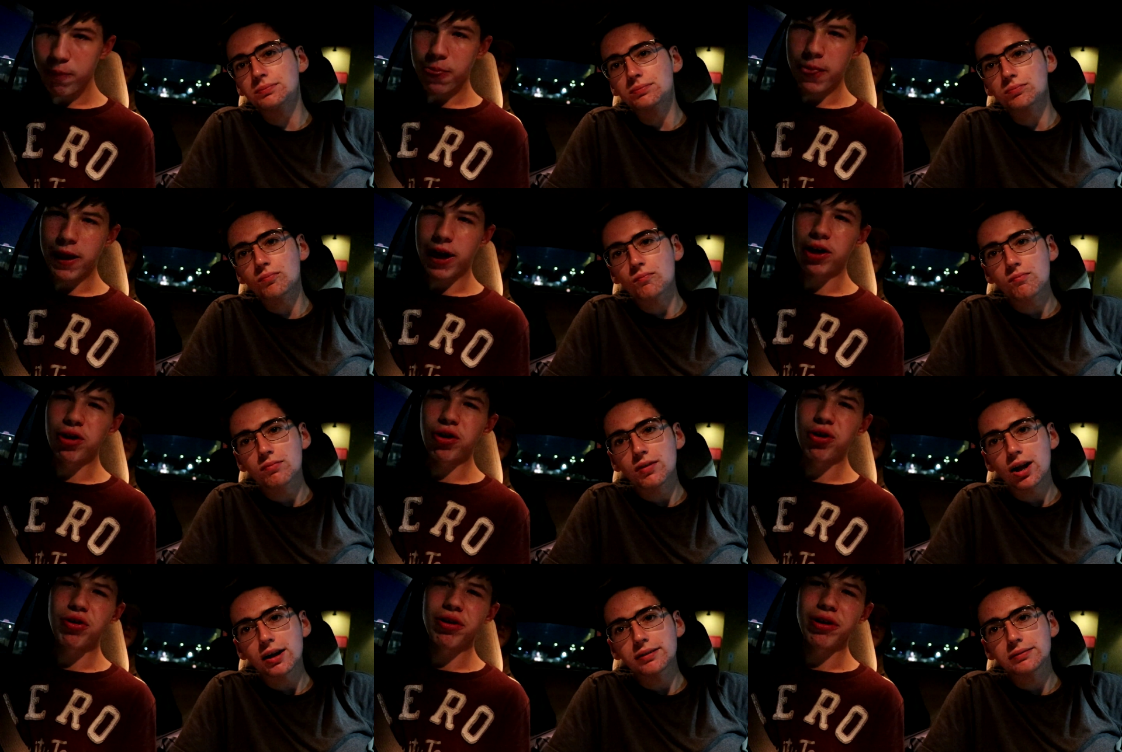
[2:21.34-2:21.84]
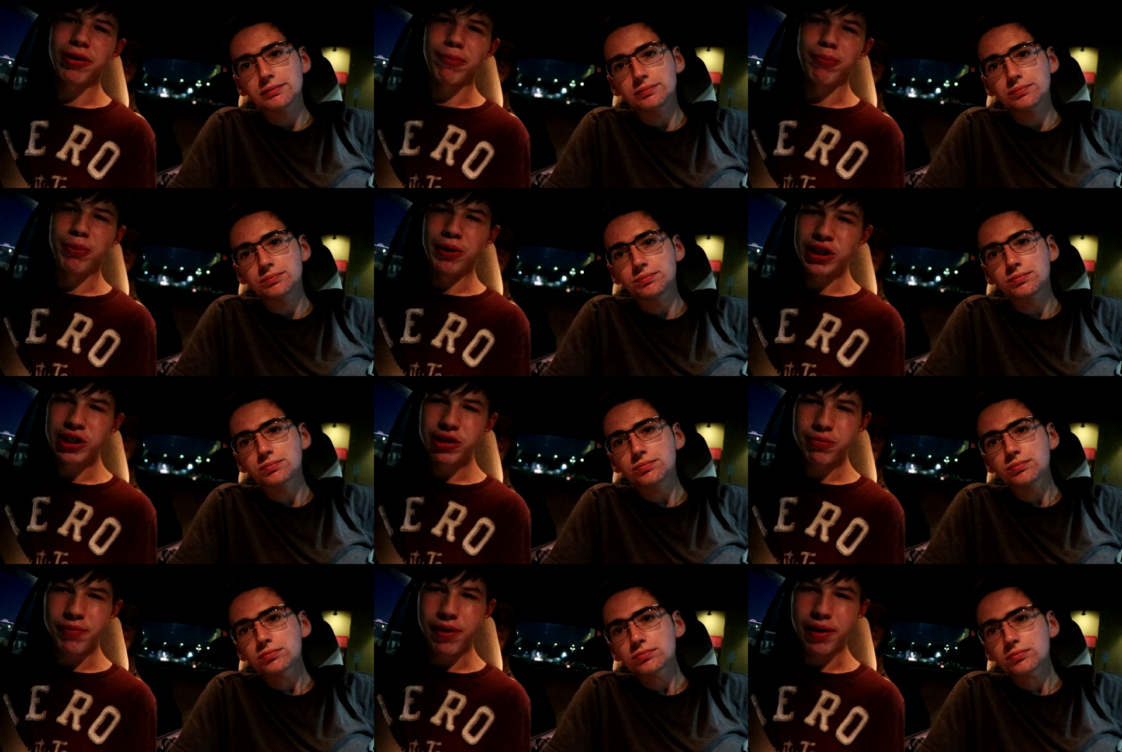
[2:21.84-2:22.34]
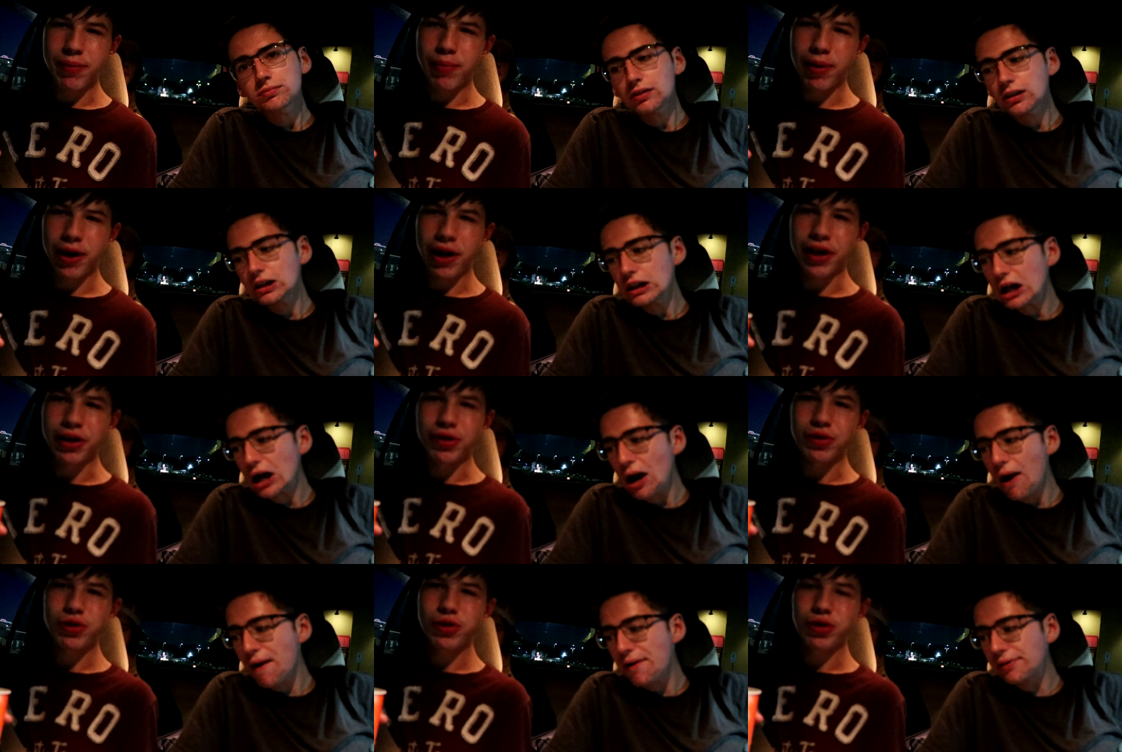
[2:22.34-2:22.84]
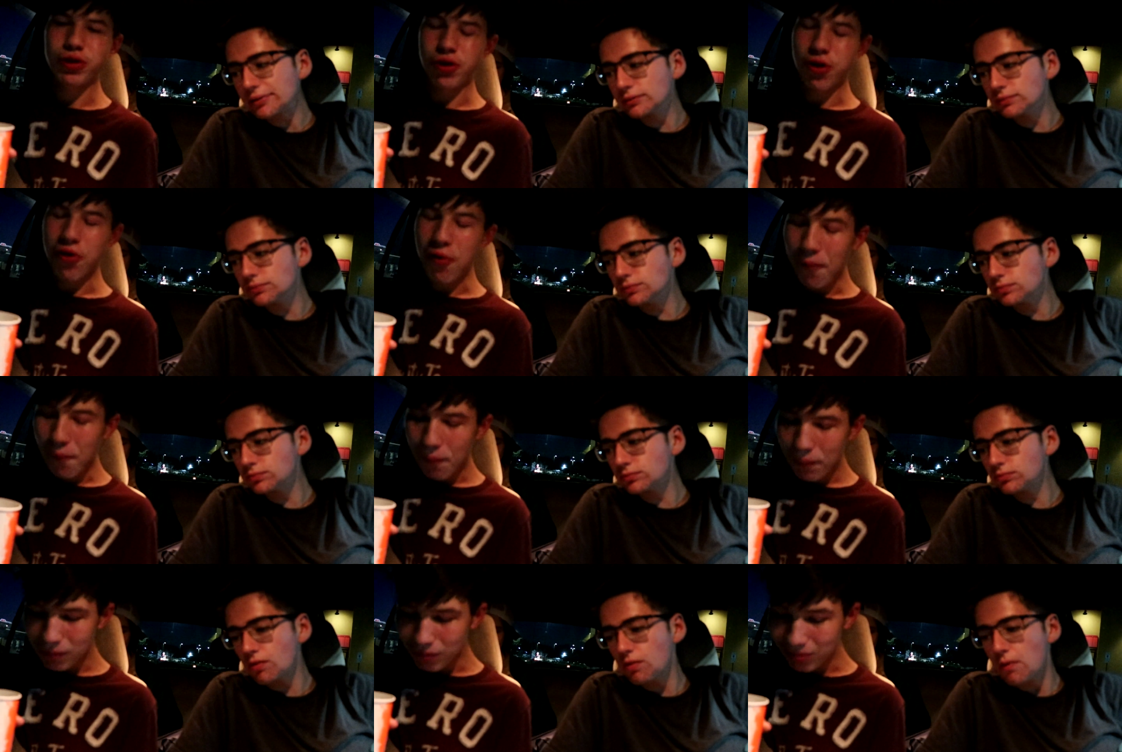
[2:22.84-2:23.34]
Speaker 1: I literally pissed my pants, so.
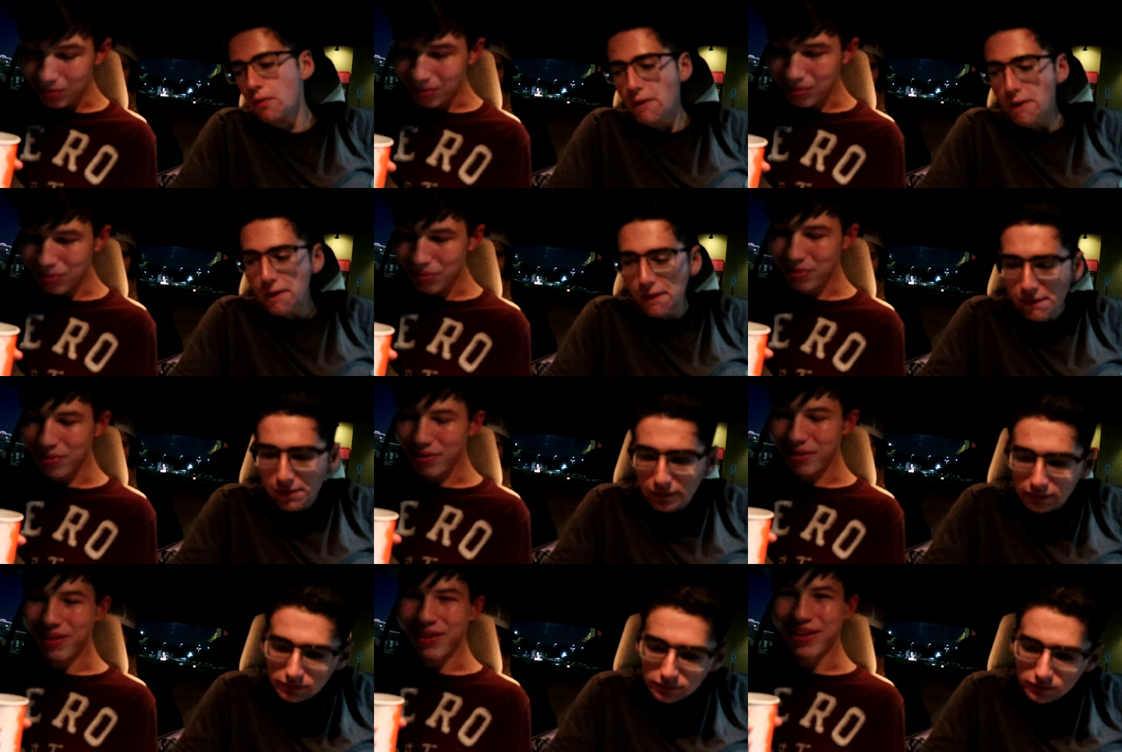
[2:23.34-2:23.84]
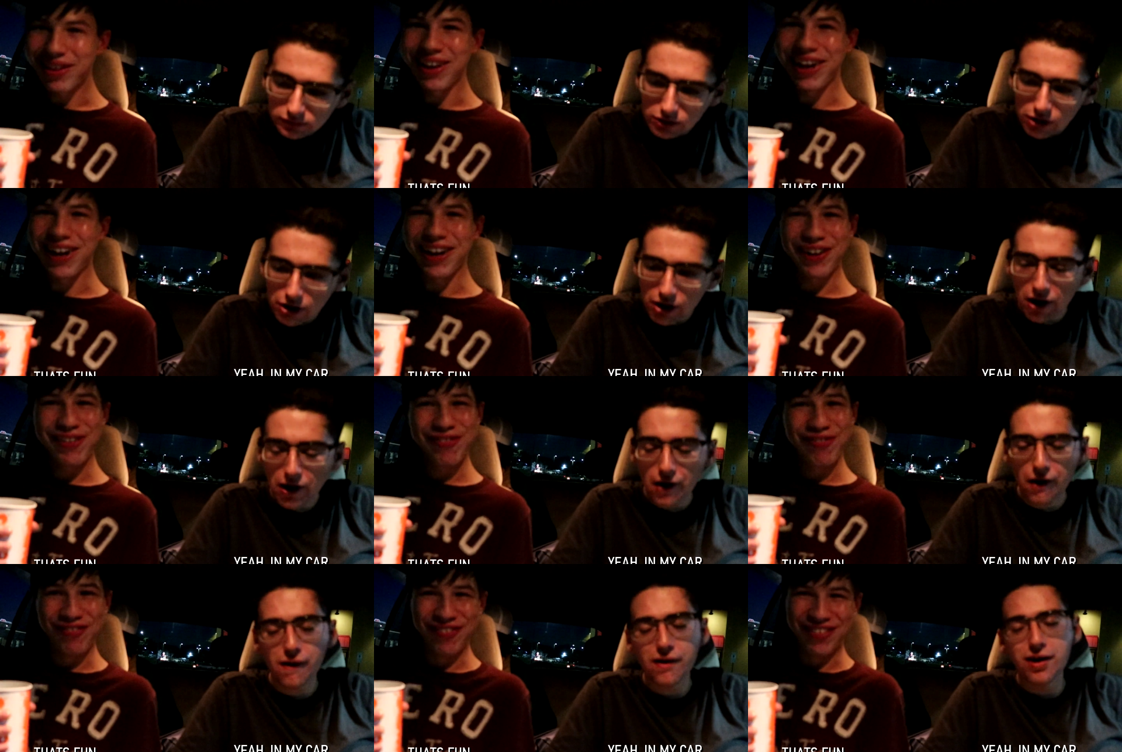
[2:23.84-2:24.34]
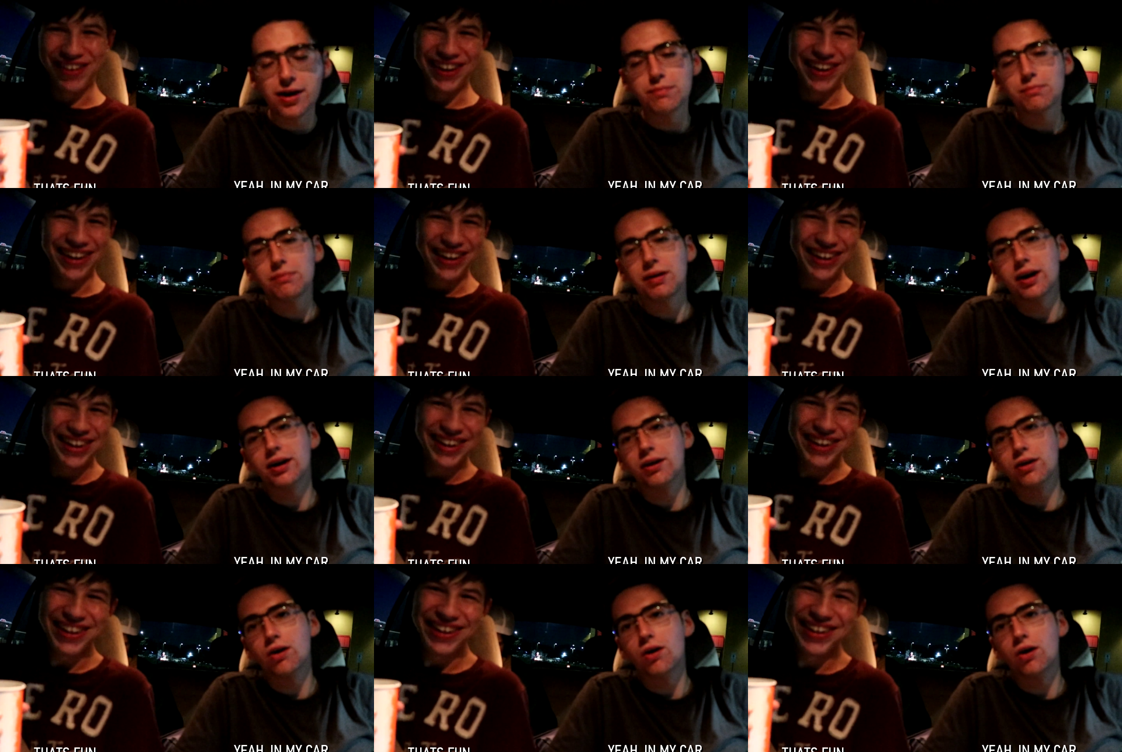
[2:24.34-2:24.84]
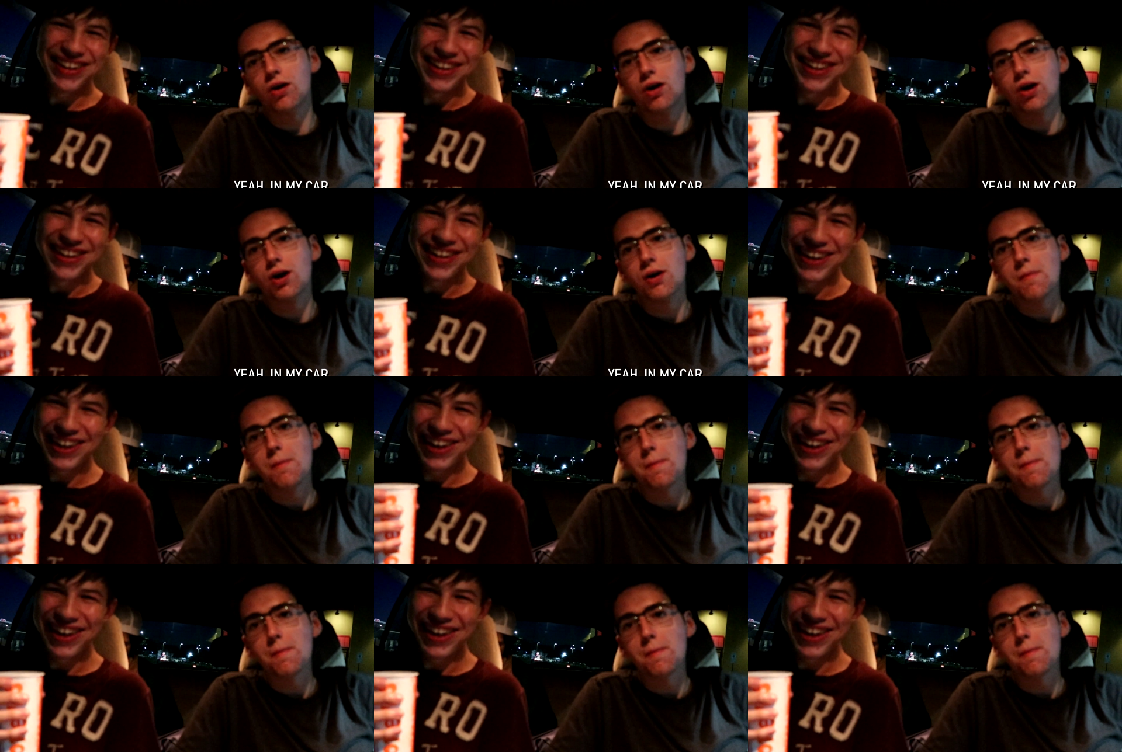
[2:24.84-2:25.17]
Speaker 2: That's fun. My car.